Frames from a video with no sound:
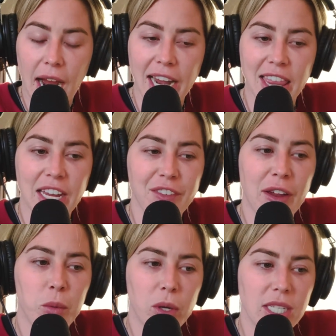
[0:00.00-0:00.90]
I think if
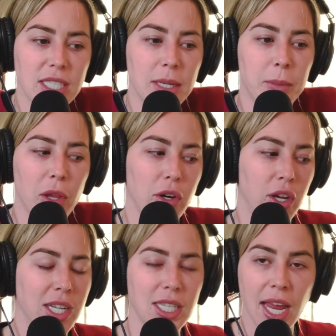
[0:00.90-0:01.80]
I would have seen
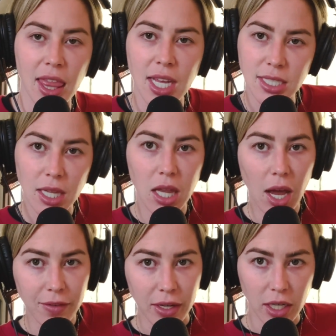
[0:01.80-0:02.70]
motherhood as like this
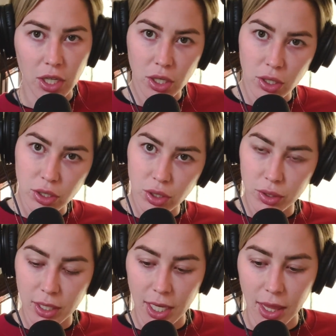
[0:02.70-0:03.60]
loving,
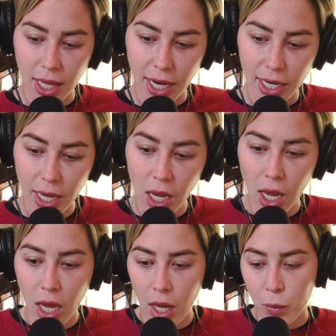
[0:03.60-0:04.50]
nurturing, like
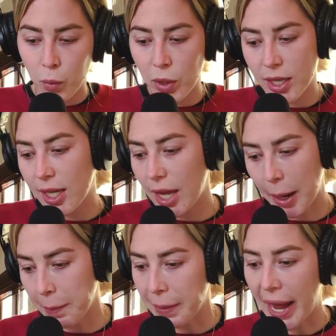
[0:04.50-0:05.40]
really
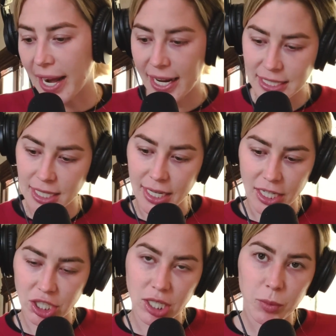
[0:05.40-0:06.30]
like badass
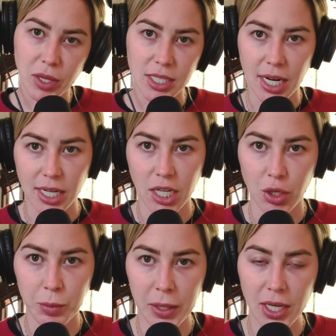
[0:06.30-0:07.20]
connection with a tiny
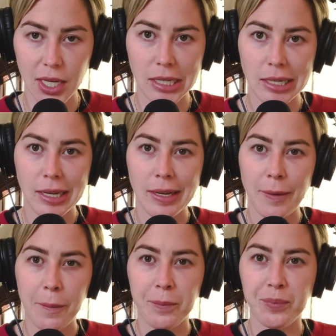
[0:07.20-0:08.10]
human,
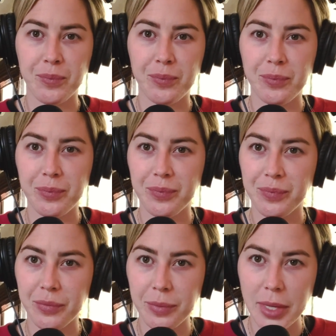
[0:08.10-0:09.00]

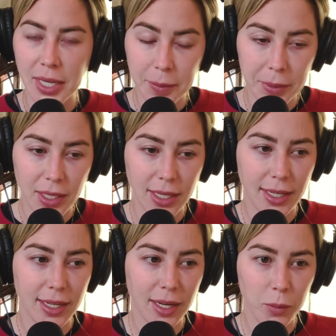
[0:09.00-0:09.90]

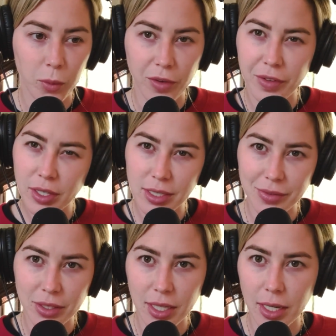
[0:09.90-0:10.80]
maybe I would feel
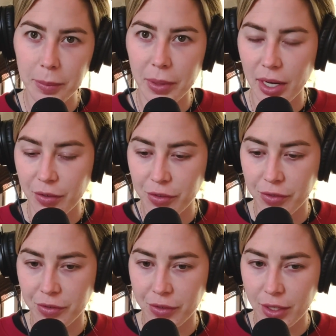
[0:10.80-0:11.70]
differently. But I
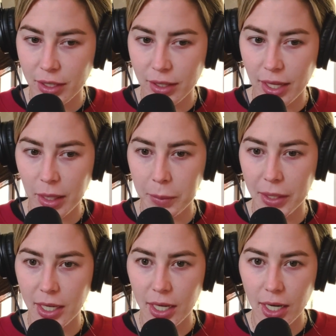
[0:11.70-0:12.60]
feel like
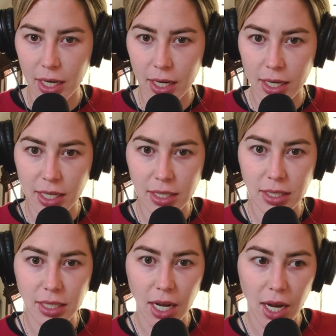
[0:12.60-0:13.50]

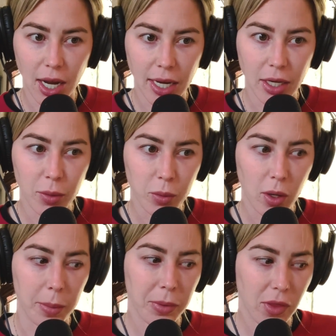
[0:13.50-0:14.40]
because I grew
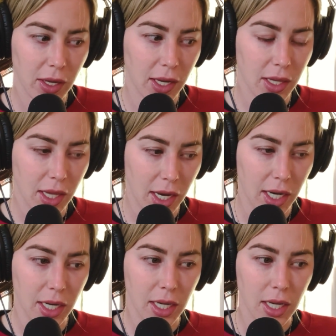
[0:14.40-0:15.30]
up thinking
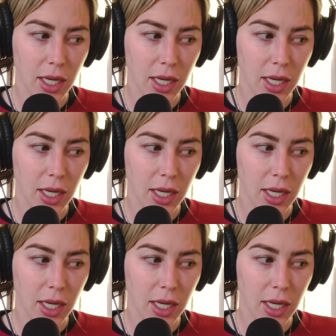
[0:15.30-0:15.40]
like